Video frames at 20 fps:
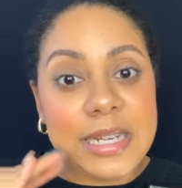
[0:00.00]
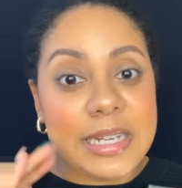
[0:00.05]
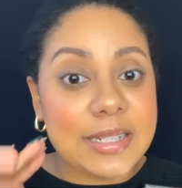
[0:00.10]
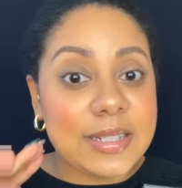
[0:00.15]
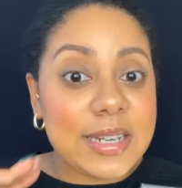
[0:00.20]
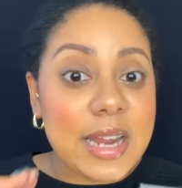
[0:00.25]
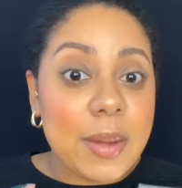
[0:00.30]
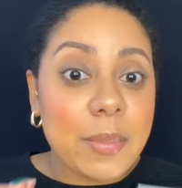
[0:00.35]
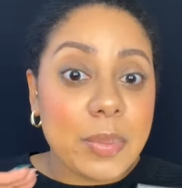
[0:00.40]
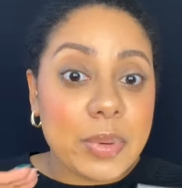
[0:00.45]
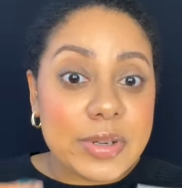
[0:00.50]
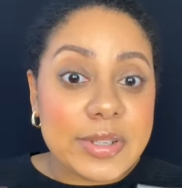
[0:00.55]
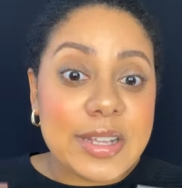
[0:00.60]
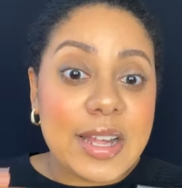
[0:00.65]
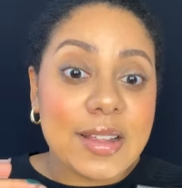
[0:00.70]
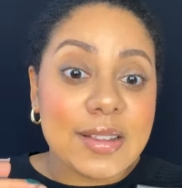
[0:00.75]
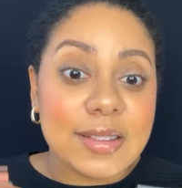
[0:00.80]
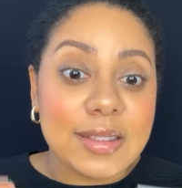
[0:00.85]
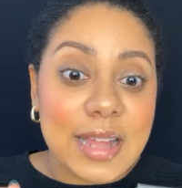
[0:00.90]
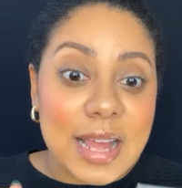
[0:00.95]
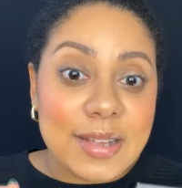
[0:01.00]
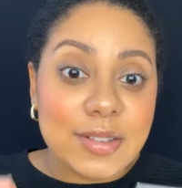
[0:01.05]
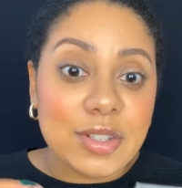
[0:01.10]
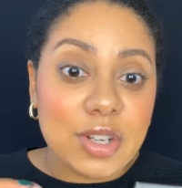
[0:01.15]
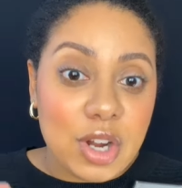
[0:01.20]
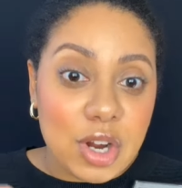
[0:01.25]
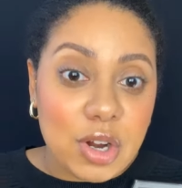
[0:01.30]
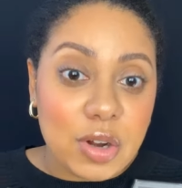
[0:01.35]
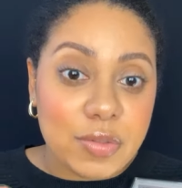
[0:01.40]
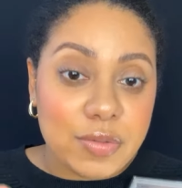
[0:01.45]
It has 10% less
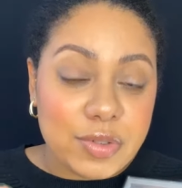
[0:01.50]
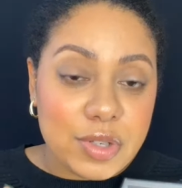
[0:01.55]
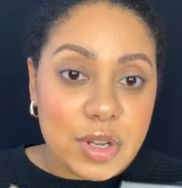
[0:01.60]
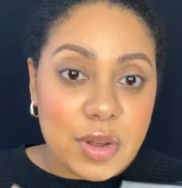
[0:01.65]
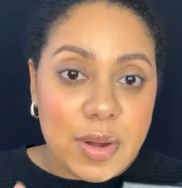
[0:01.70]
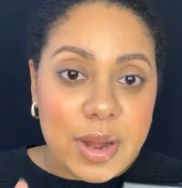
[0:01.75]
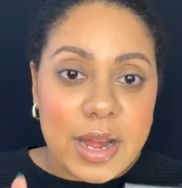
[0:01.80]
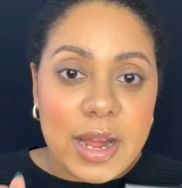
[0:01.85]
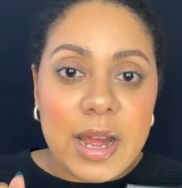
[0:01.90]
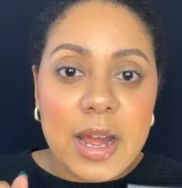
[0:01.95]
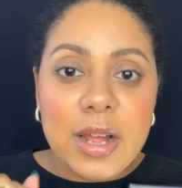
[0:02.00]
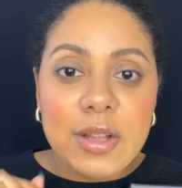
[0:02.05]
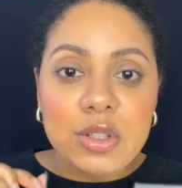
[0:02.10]
curve to it.